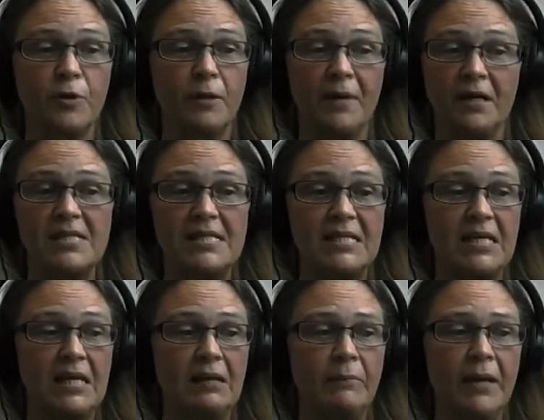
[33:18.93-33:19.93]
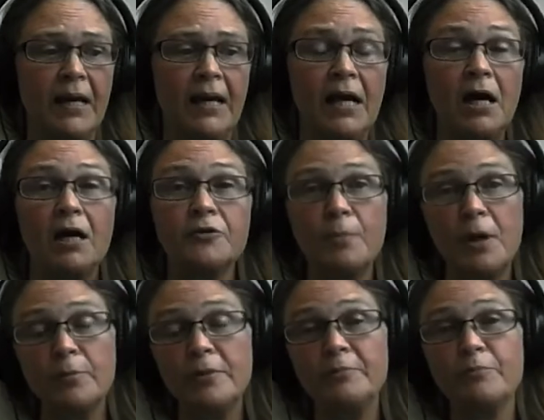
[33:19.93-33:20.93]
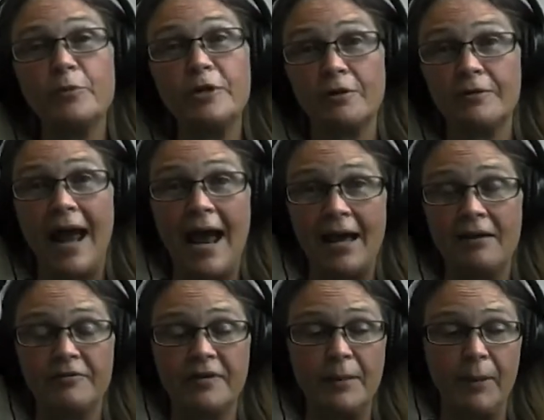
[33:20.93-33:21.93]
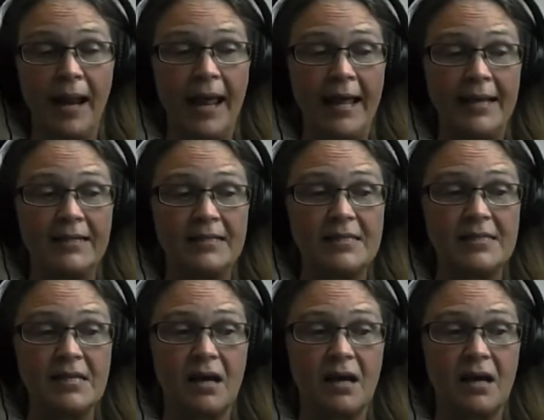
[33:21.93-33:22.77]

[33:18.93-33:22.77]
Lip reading: amongst the team. At the moment, we don't have any plans.